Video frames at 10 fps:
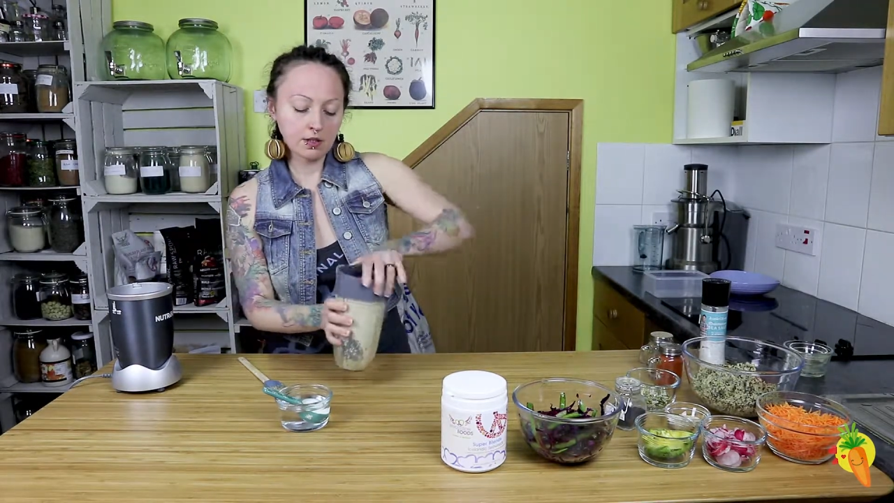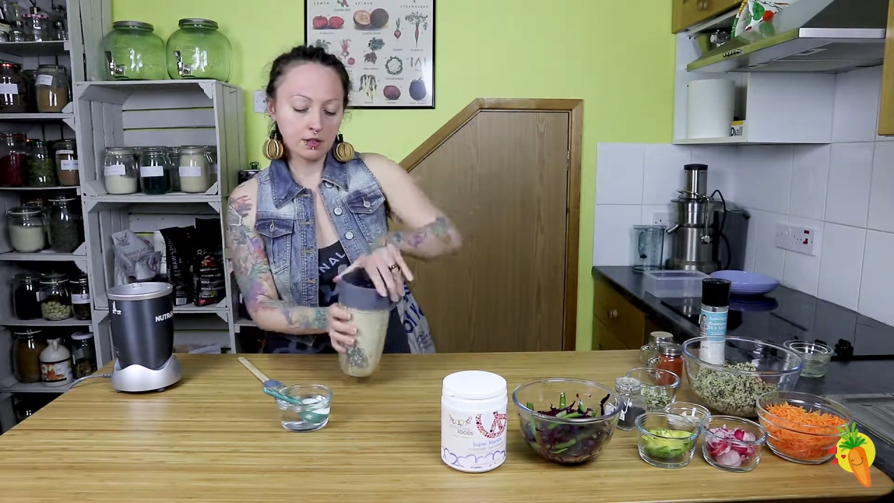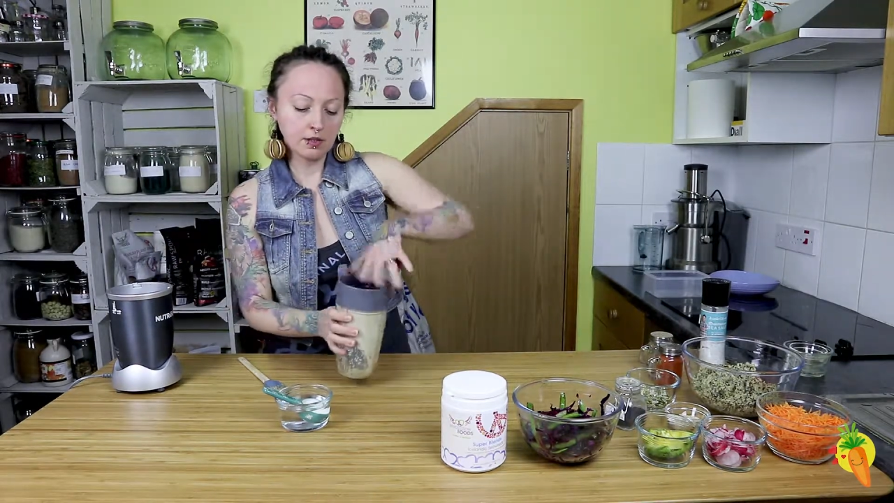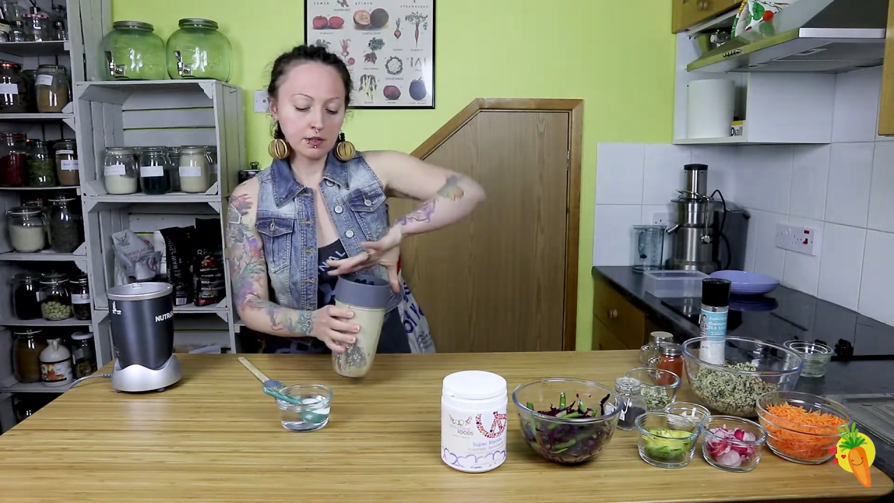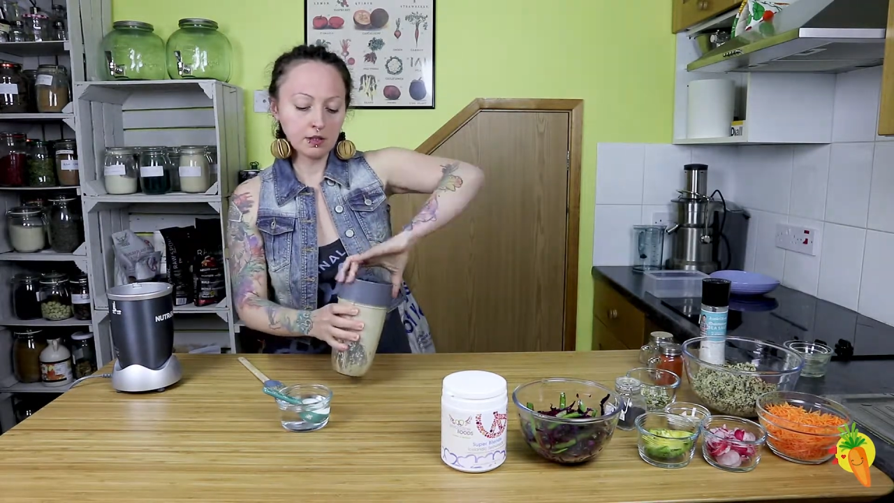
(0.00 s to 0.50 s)
a
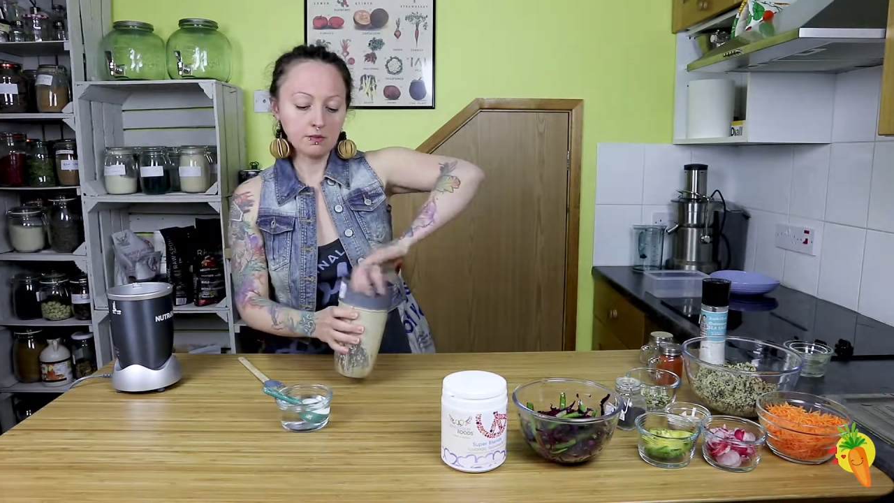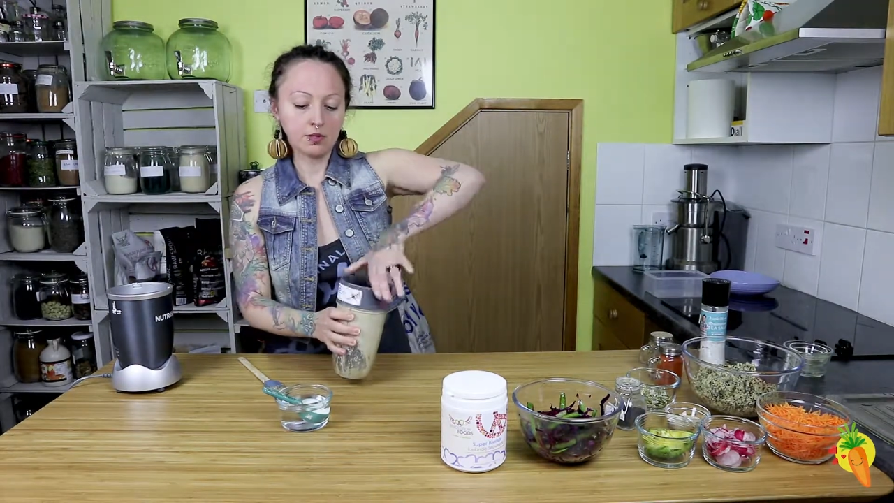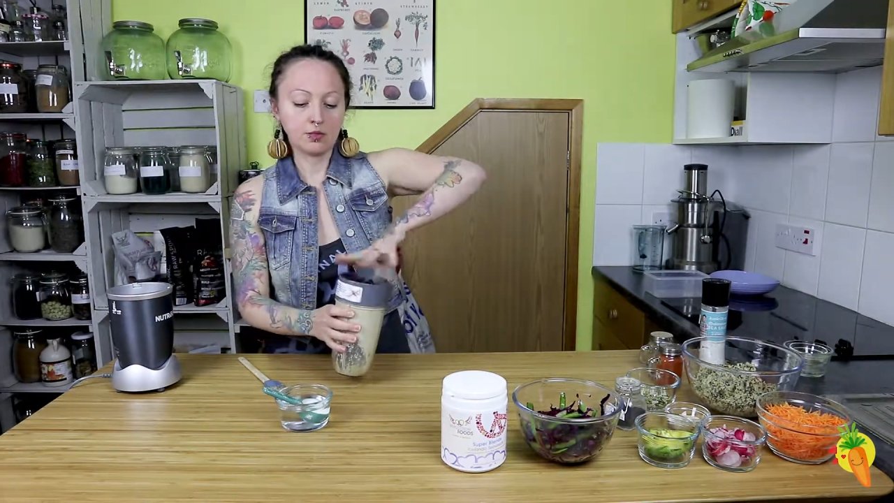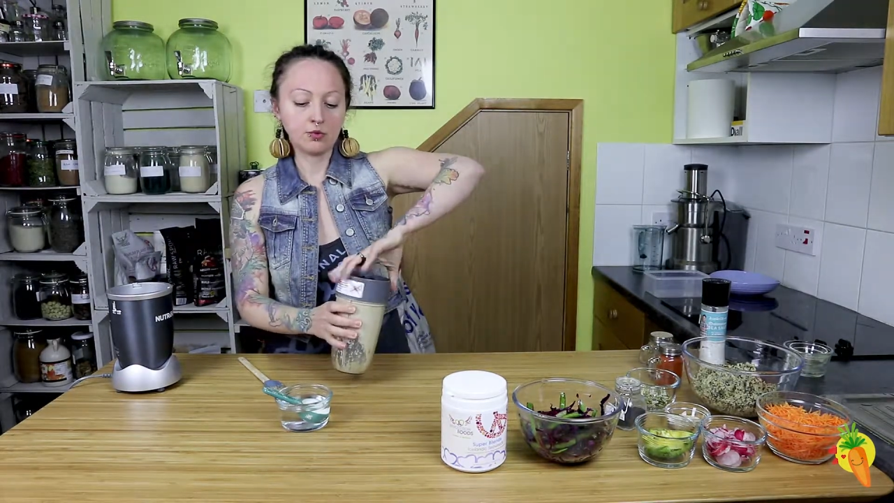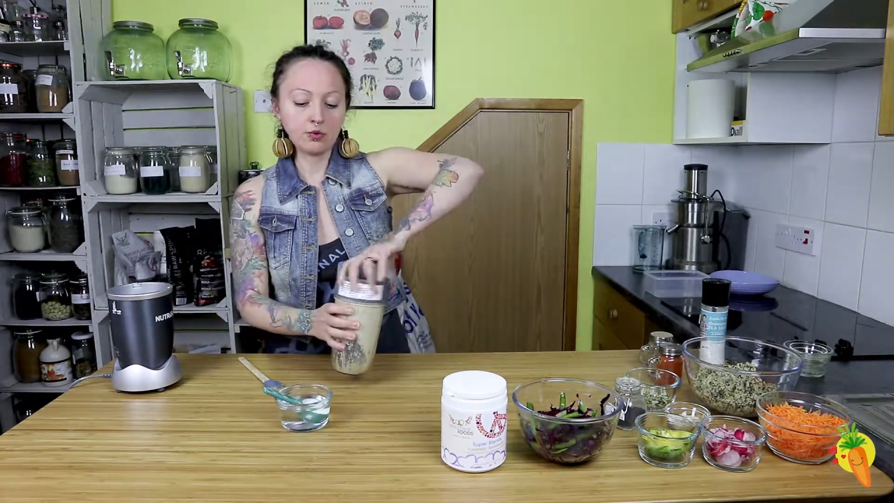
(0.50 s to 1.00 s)
little
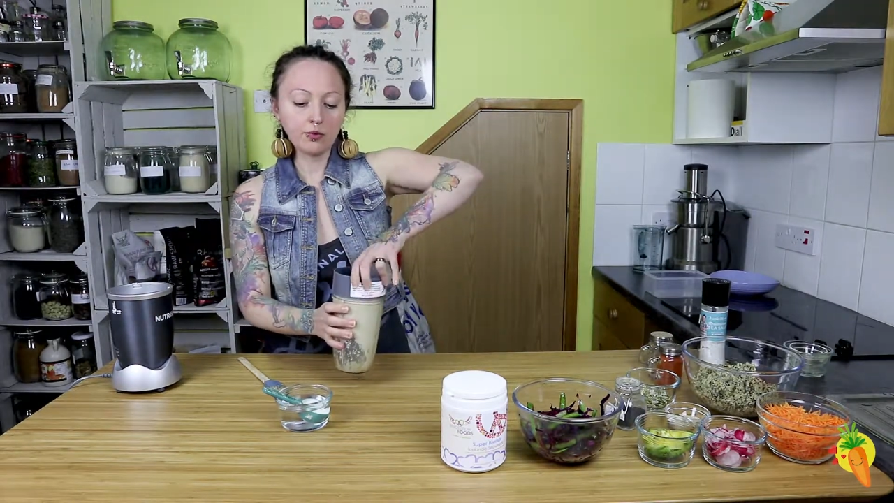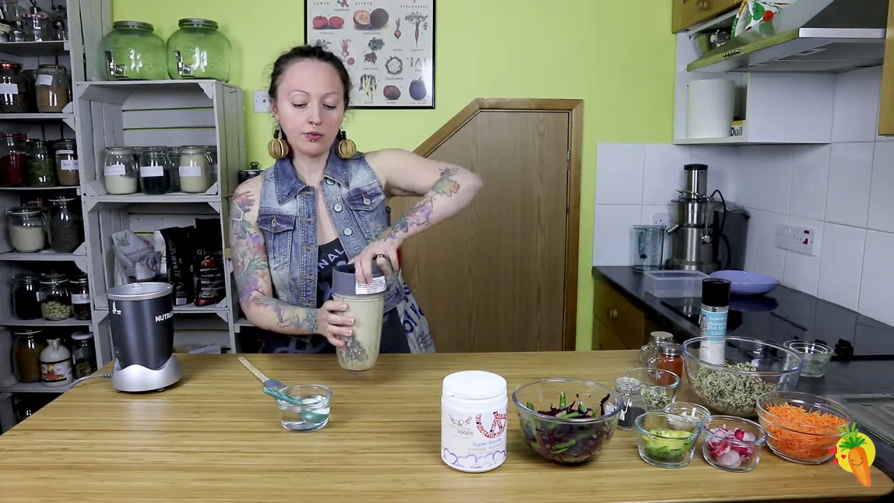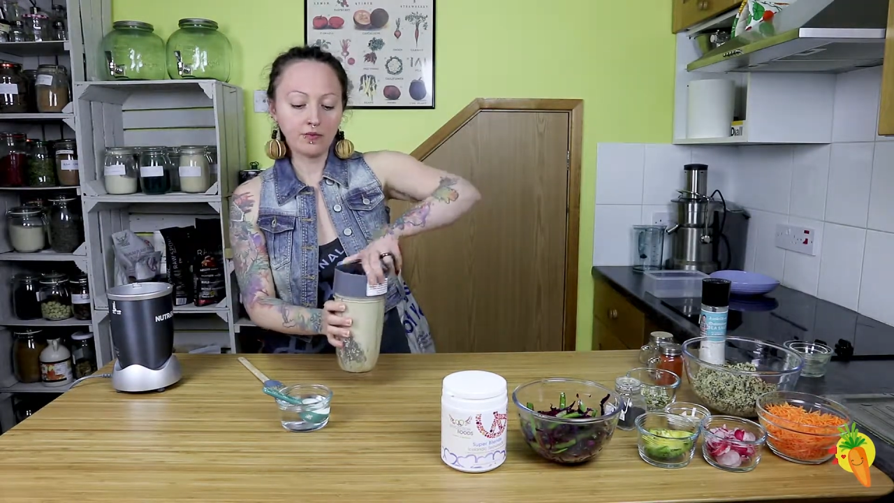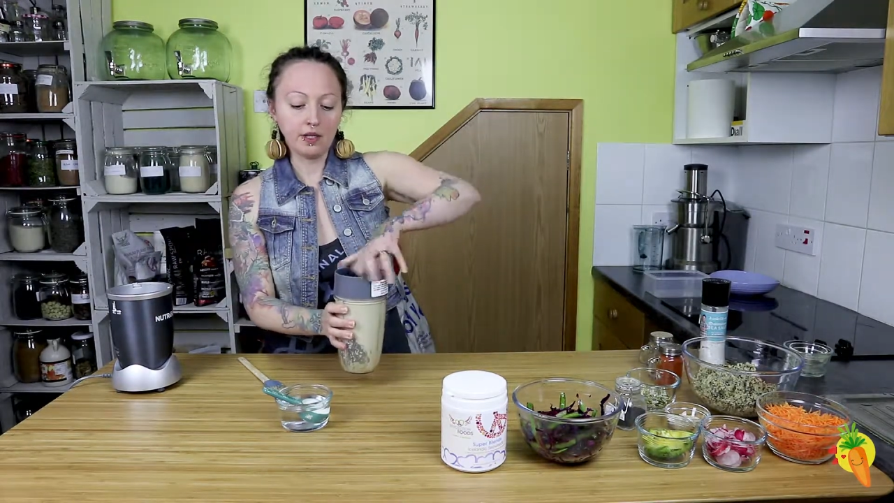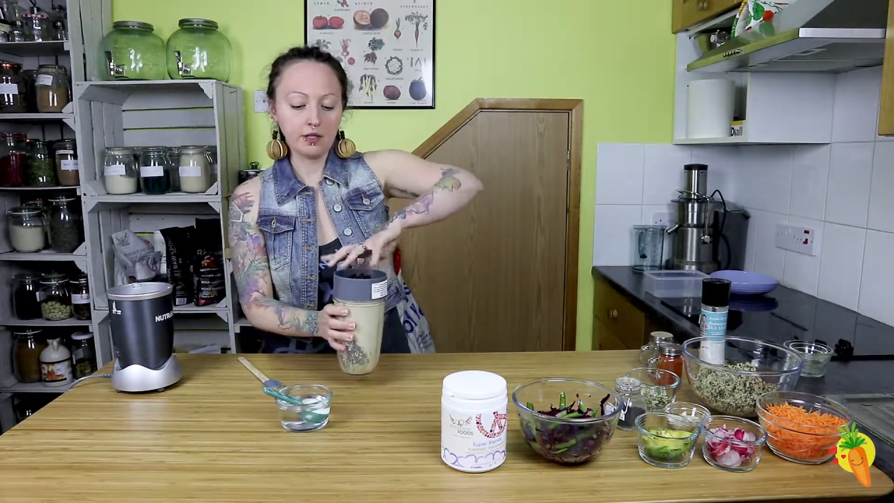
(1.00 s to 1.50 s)
bit too
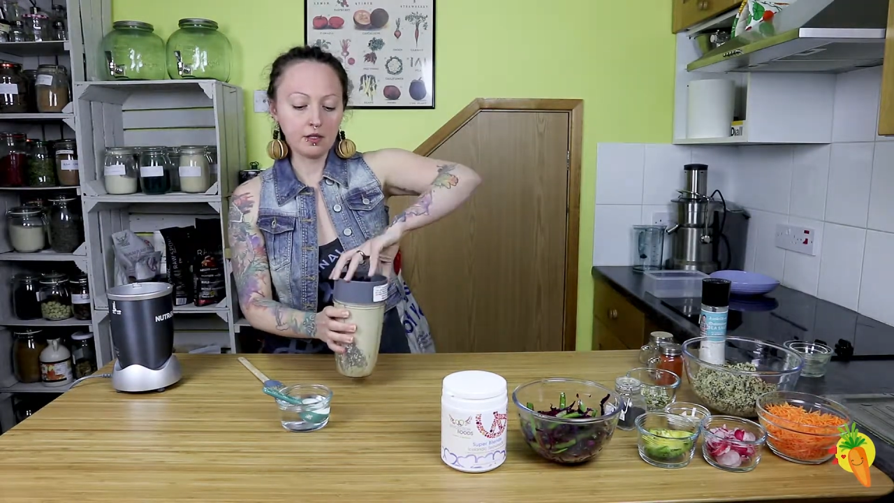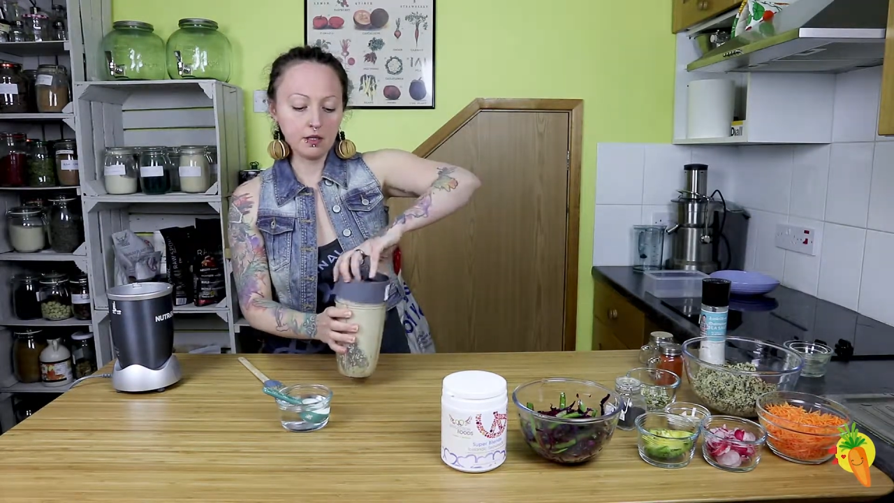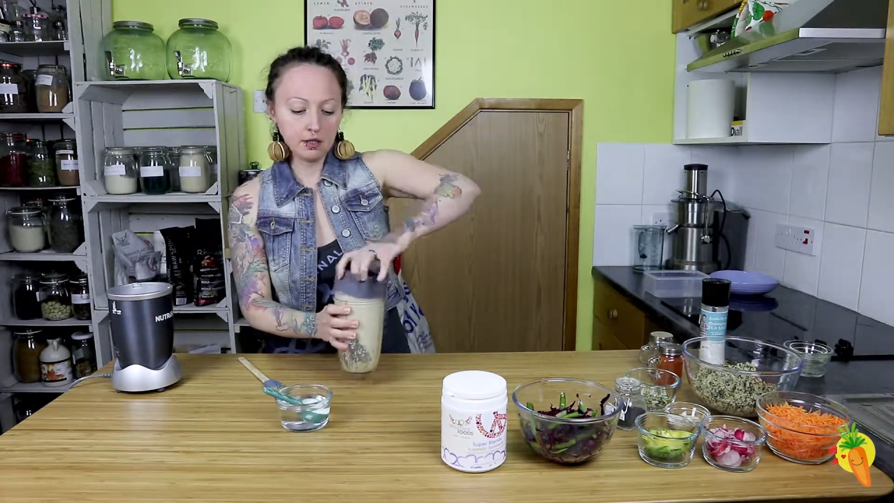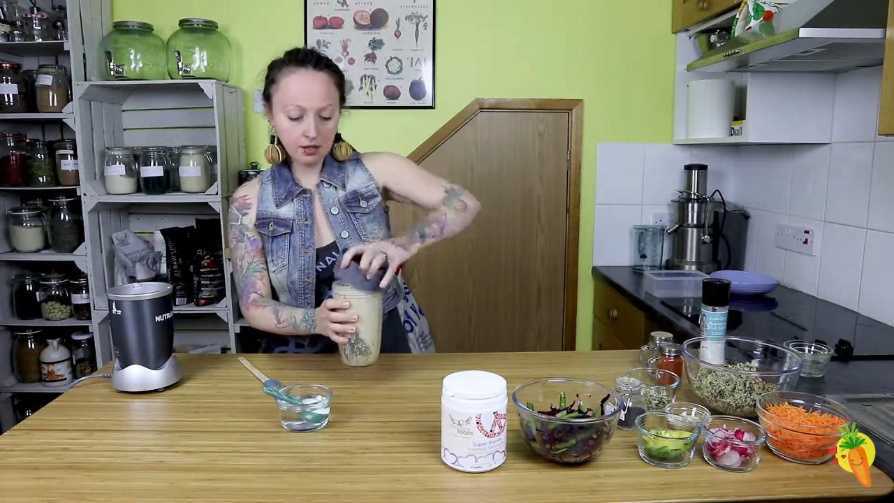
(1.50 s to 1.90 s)
thick.